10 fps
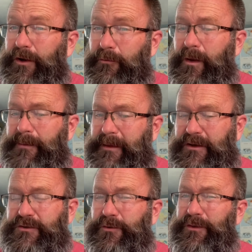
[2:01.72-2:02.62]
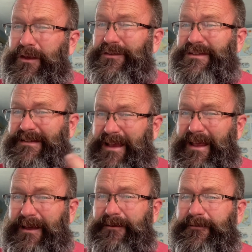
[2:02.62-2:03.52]
to want to make sure that you
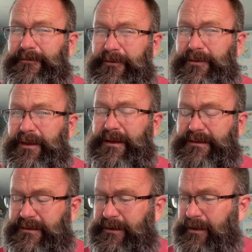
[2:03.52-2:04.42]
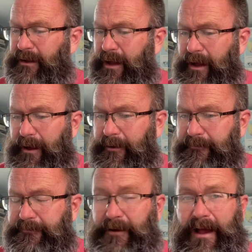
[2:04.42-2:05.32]
save this
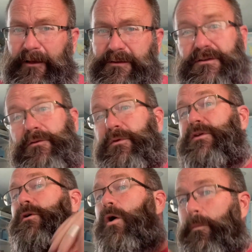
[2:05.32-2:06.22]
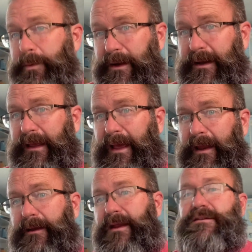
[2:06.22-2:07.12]
file so that when you open it
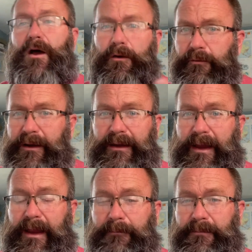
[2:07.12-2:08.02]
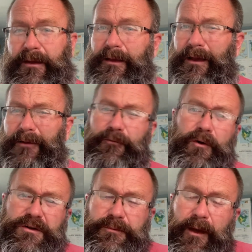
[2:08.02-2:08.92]
again, it's already named. And of
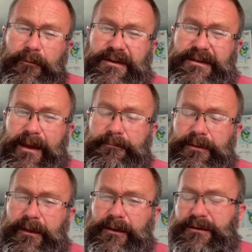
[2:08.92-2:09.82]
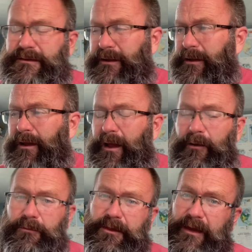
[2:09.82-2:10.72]
course, we always name things
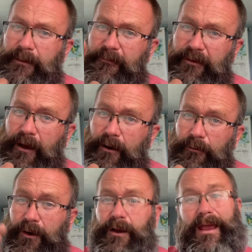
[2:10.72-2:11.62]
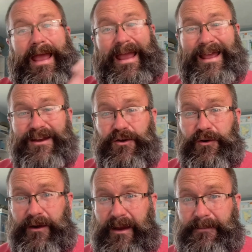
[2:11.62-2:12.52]
with the name of the artwork and
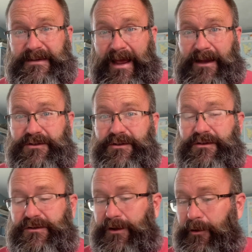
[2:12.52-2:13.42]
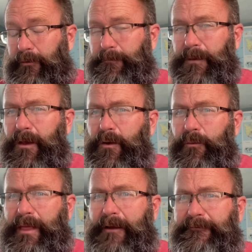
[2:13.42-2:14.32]
your name attached. So
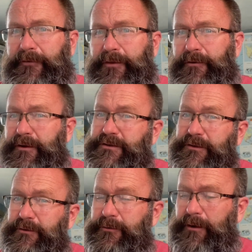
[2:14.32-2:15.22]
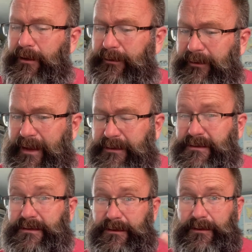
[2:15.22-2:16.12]
without further ado,
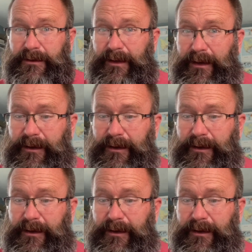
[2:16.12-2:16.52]
let's get into